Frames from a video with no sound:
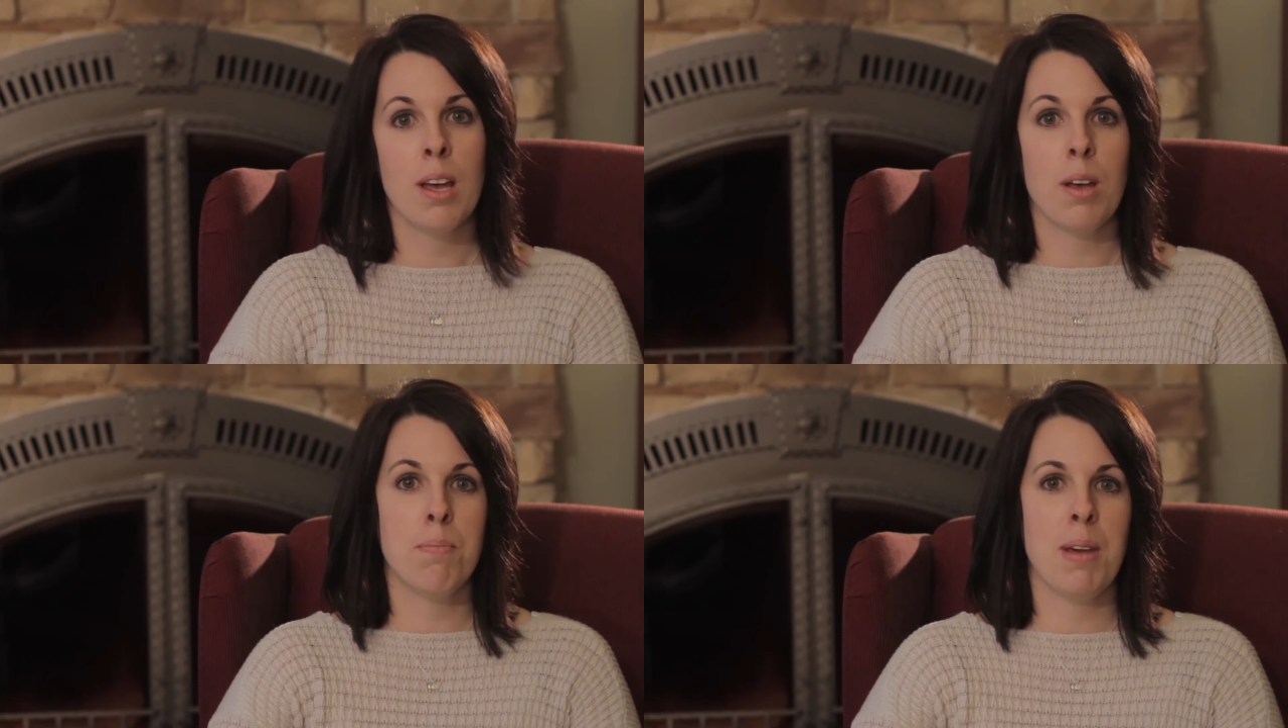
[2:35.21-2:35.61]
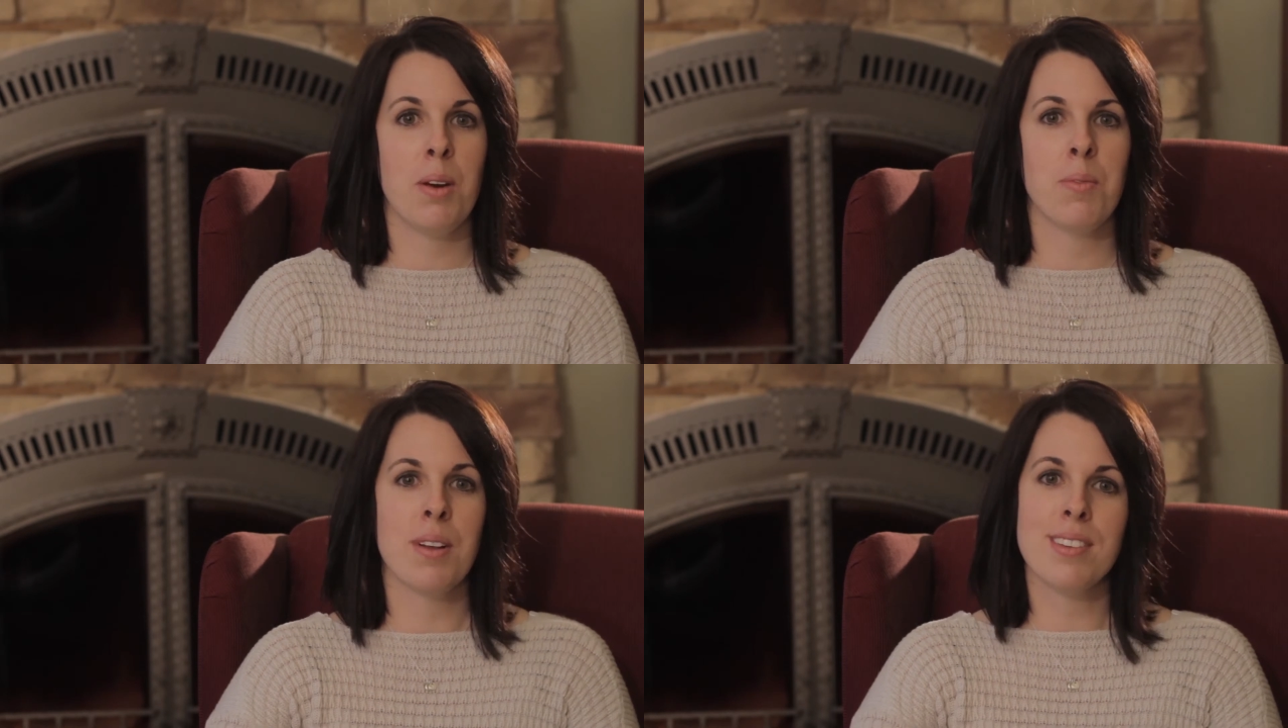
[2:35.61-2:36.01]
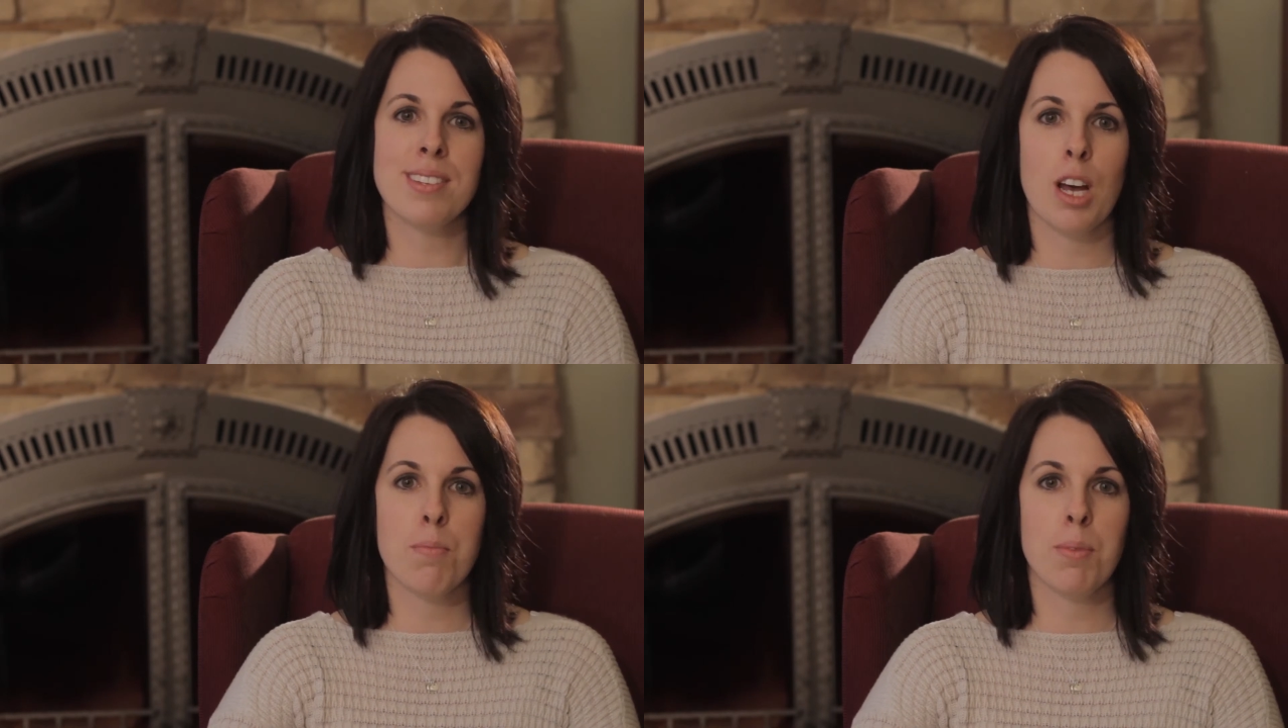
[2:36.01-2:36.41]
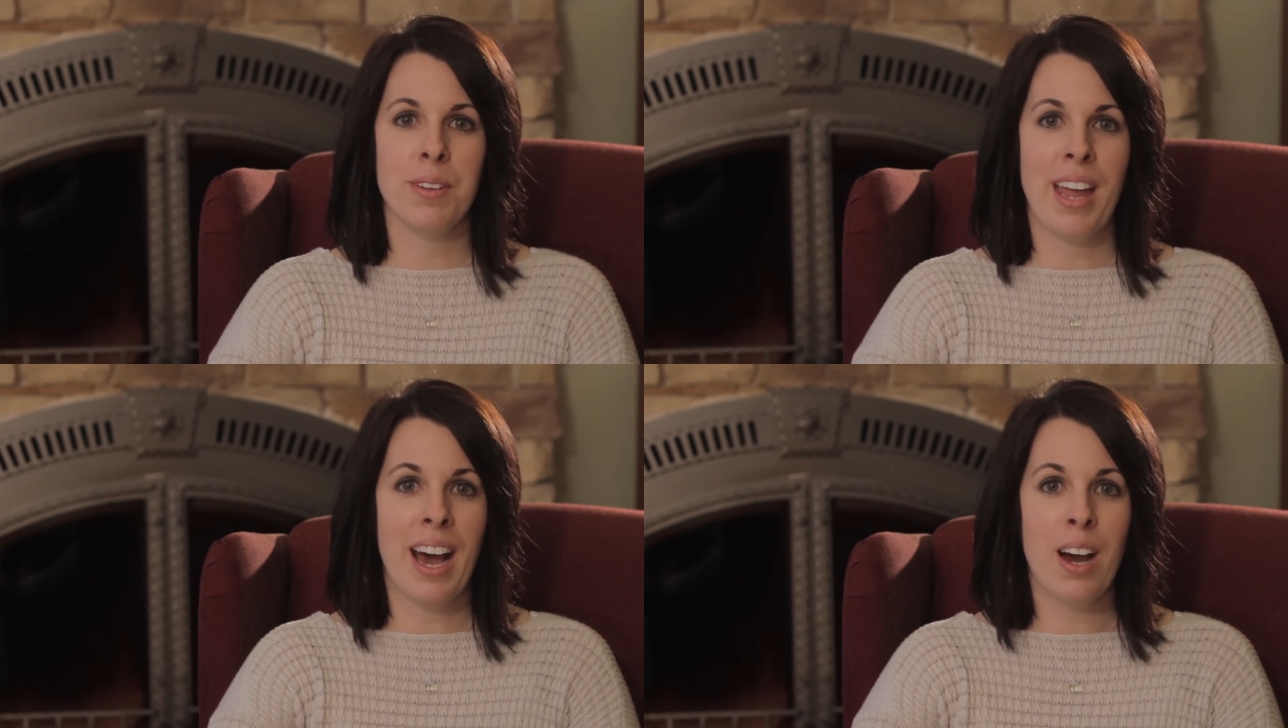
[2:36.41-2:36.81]
And being with this couple
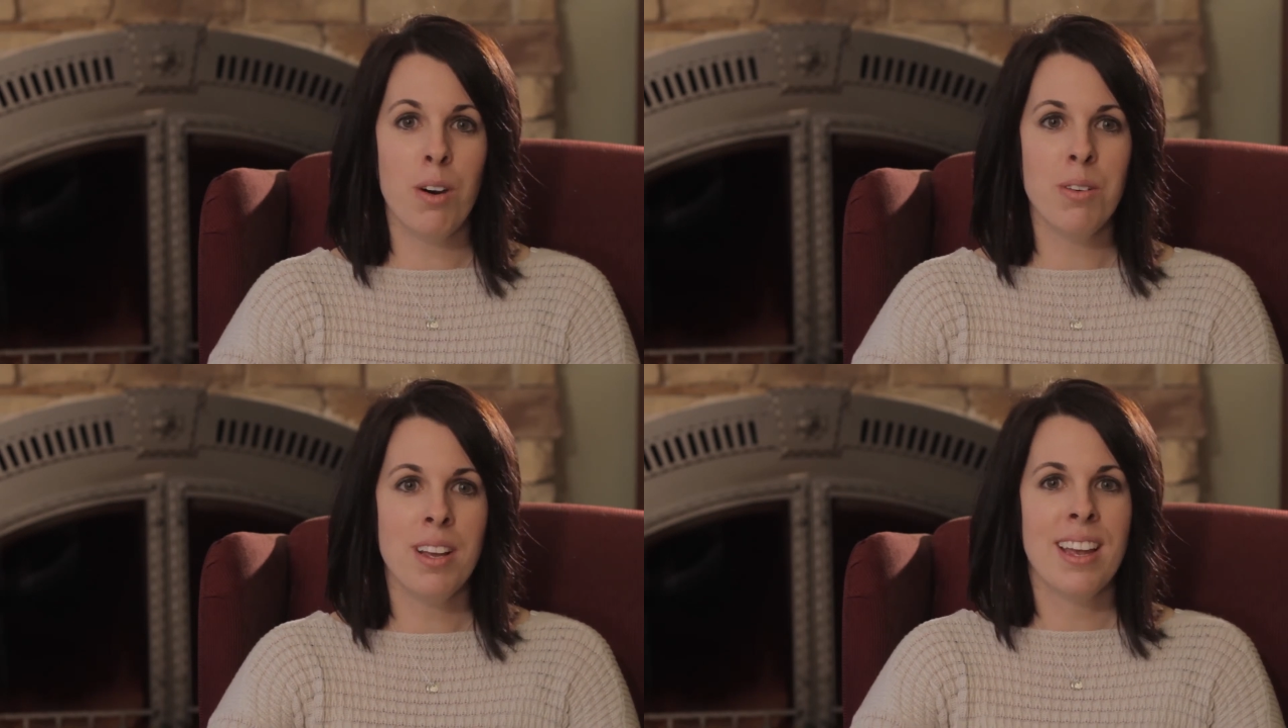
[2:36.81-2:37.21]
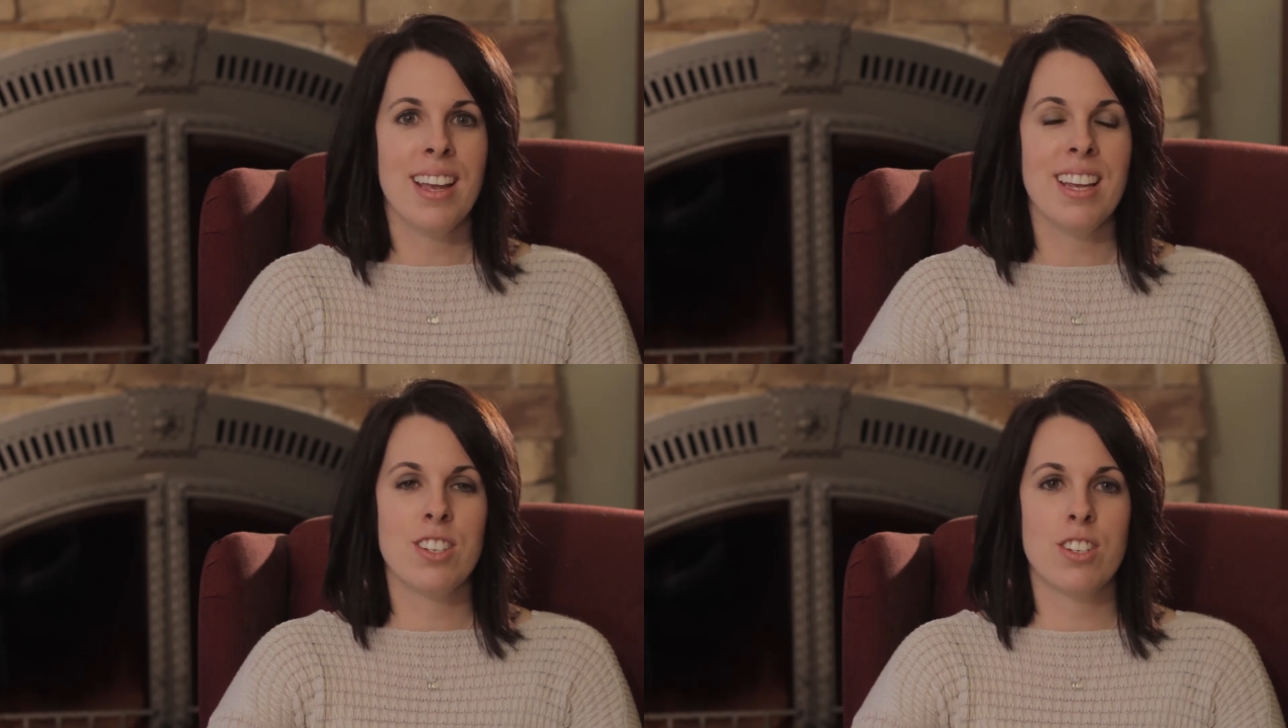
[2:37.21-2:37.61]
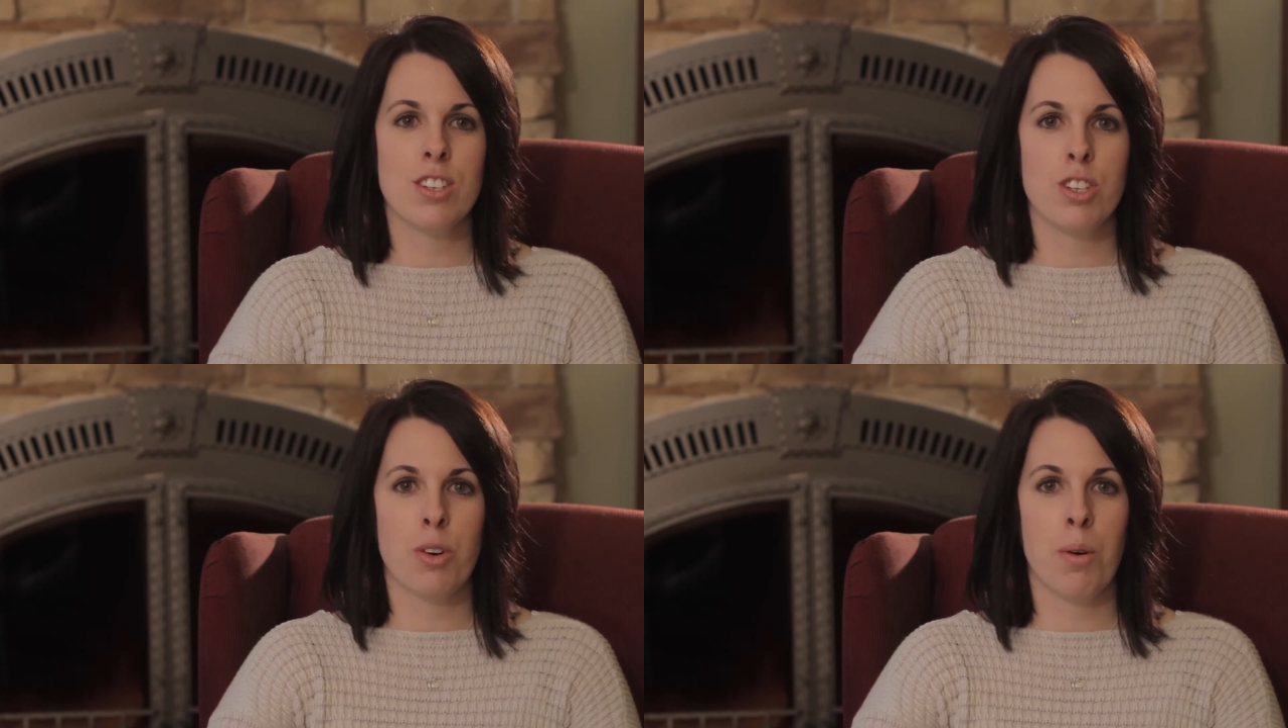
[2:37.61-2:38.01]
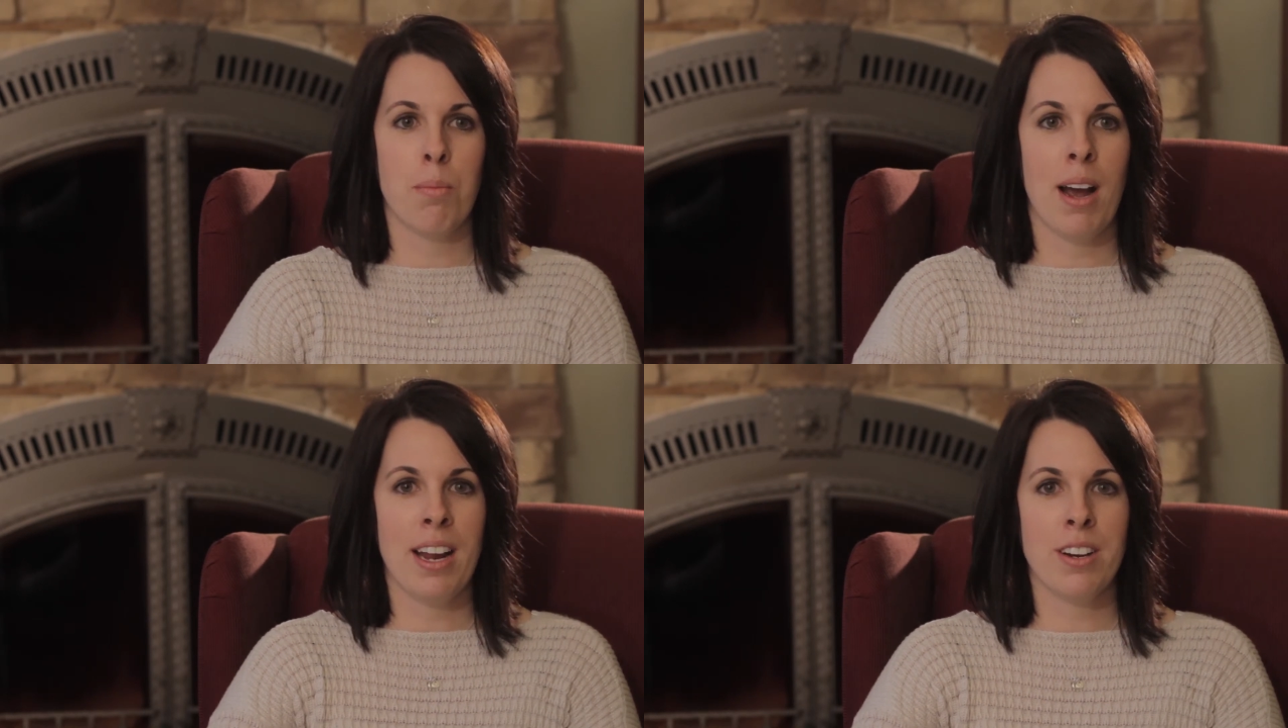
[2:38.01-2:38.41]
now is just a
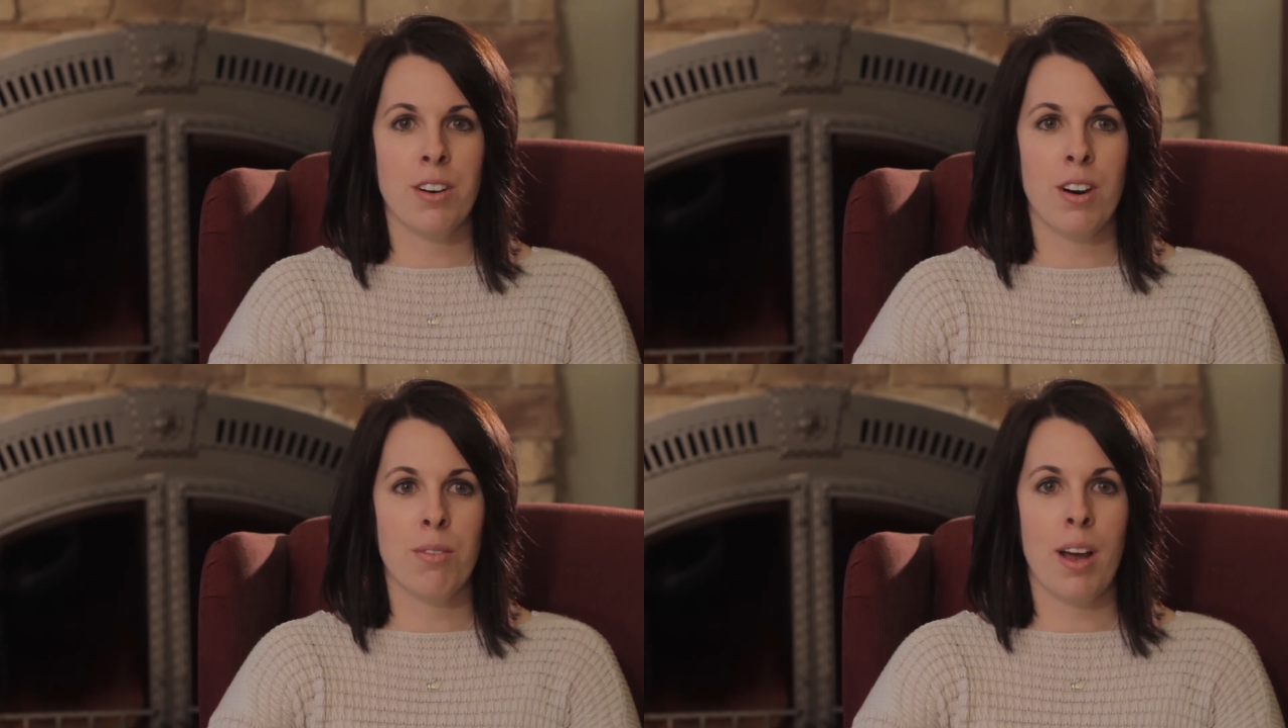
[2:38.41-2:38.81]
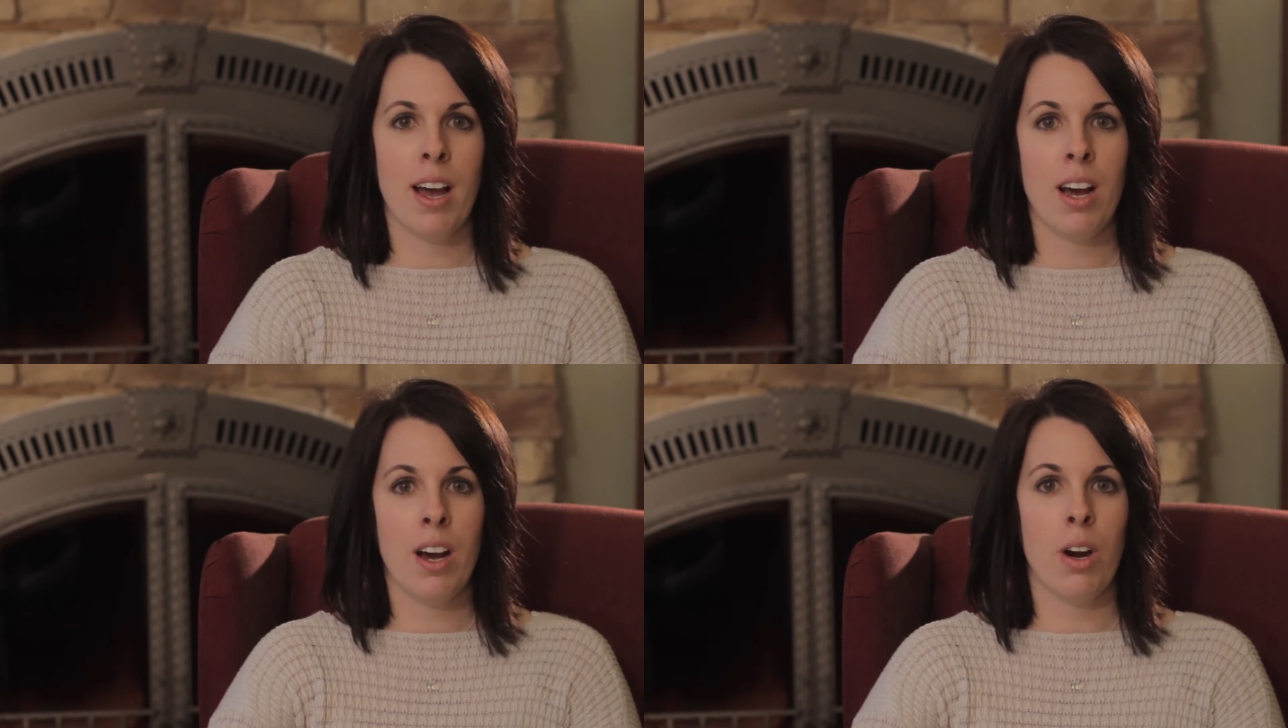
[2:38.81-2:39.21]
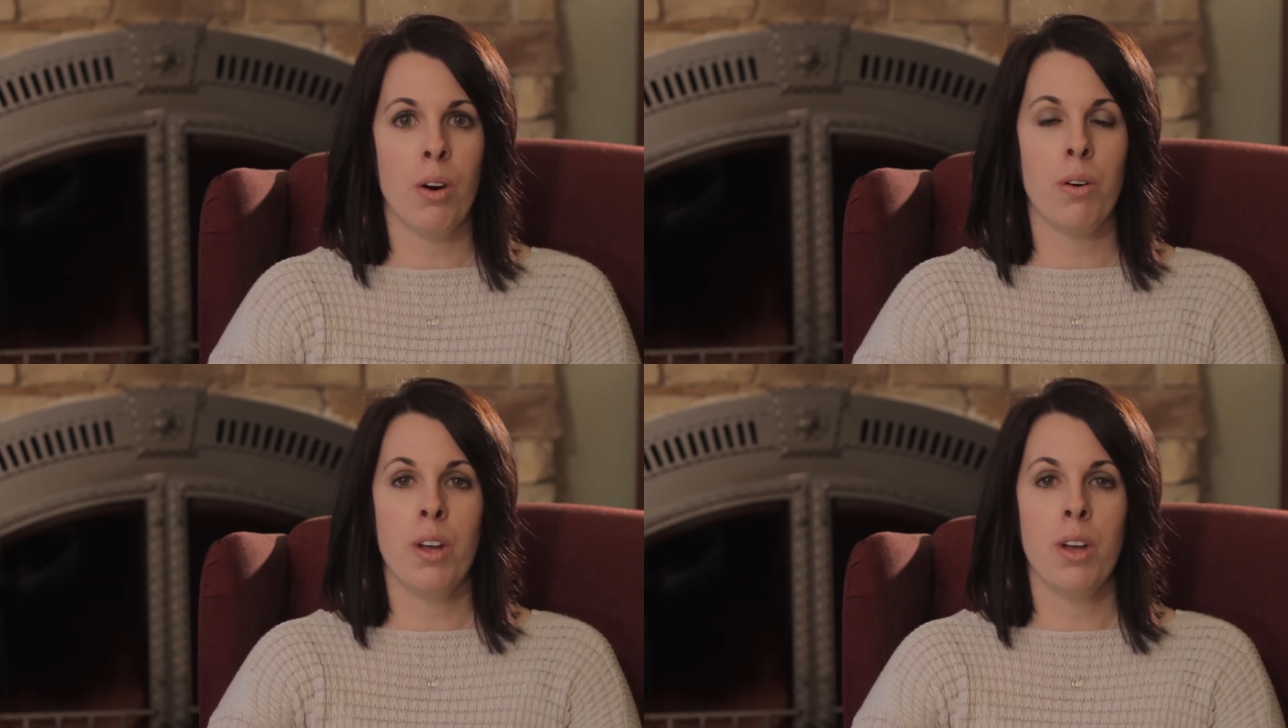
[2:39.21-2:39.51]
reminder of how